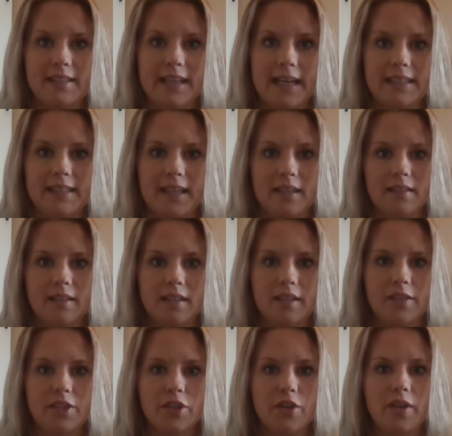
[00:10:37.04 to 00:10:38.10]
testing,
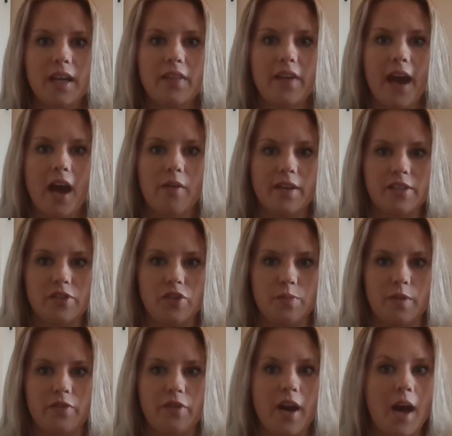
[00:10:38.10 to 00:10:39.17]
screening the at-risk
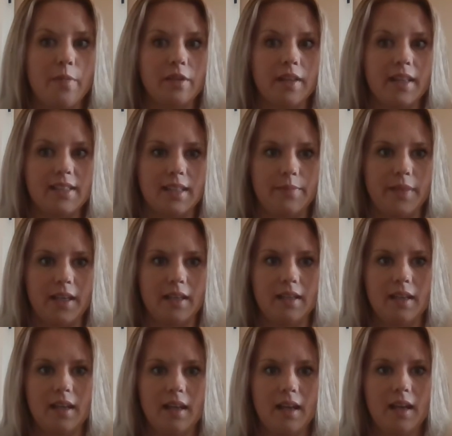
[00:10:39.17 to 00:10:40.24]
newborn for hypoglycemia,
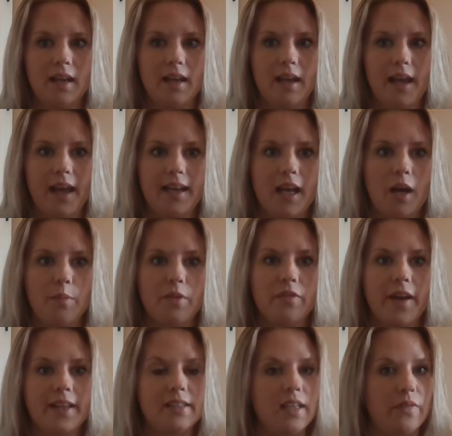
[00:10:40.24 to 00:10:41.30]
and help
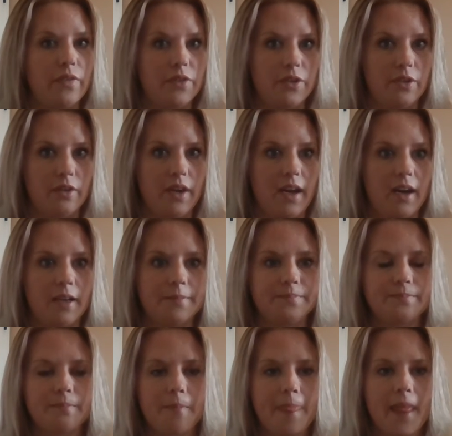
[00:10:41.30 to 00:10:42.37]
provide safe and thorough care.
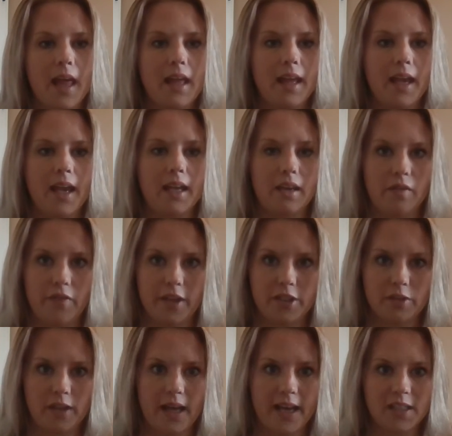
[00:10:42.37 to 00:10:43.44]

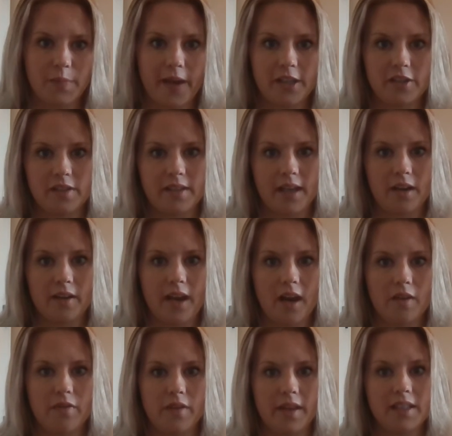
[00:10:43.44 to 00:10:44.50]
Individualized patient-centered
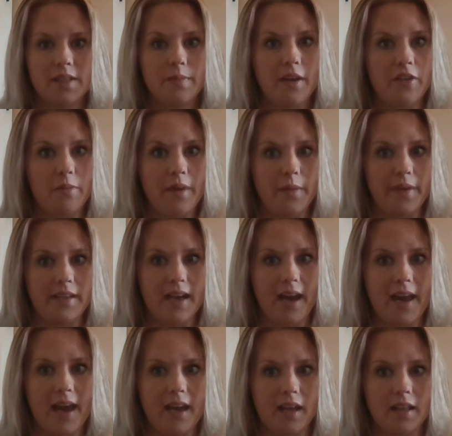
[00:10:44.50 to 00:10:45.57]
care for this mother-baby
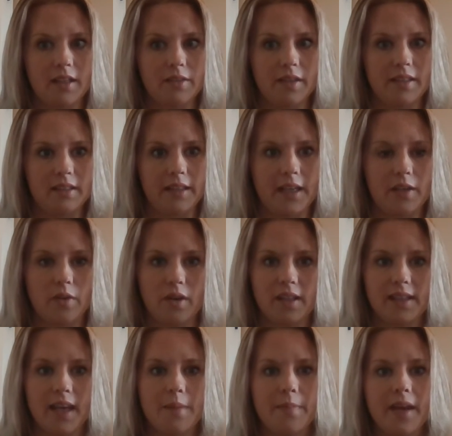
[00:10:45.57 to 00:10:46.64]
dyad included delayed cord
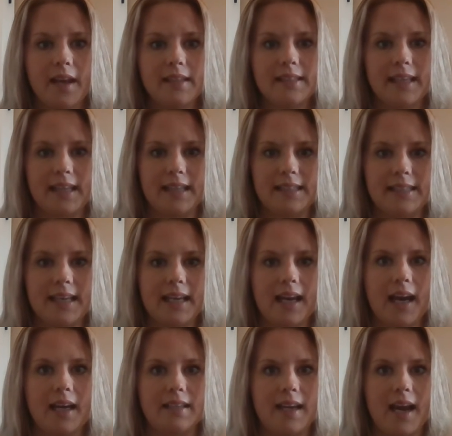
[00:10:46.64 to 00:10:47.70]
clamping, skin-to-skin
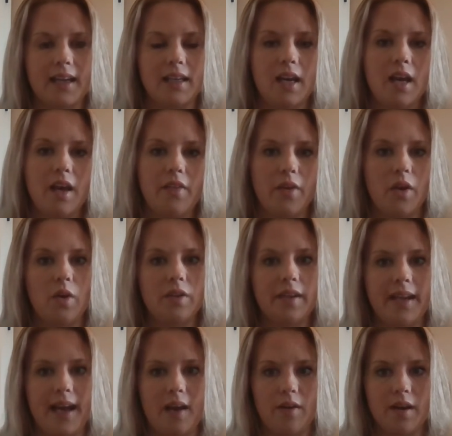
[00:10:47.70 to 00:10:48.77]
contact, the
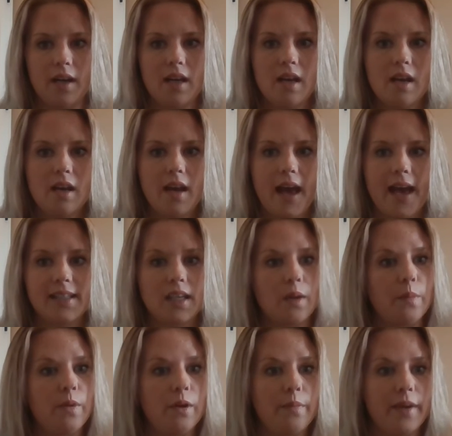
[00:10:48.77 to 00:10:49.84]
golden hour,
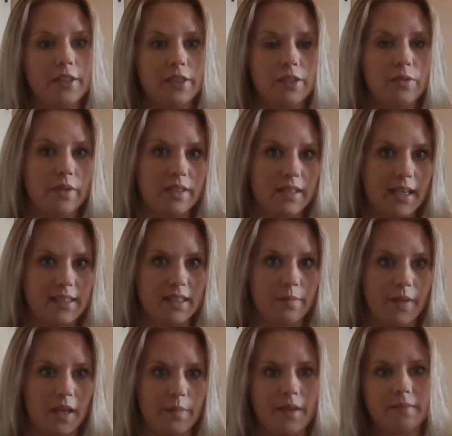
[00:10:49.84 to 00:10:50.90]
asking permission to assess the
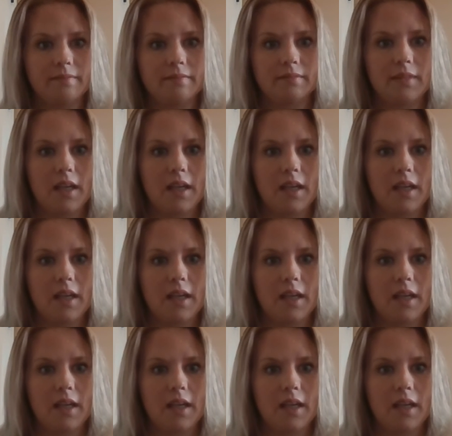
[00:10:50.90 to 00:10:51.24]
baby,